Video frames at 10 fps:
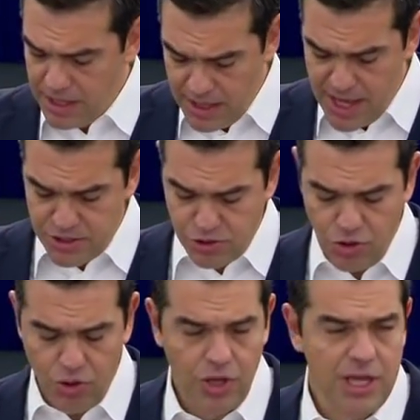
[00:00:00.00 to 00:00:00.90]
path of
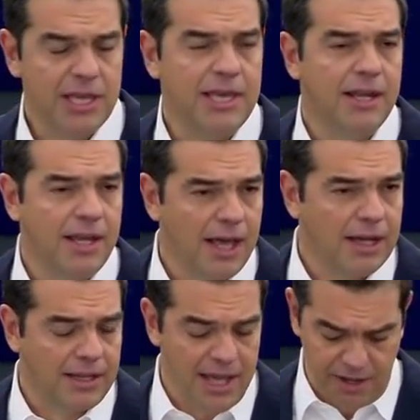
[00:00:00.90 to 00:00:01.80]
our country,
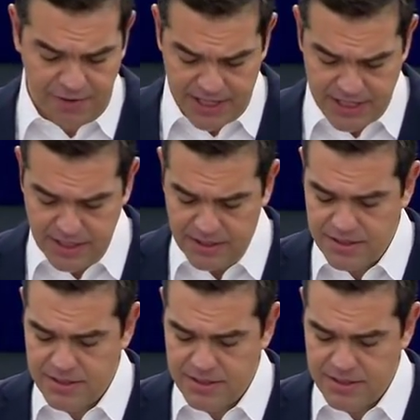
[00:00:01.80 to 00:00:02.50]
despite the fact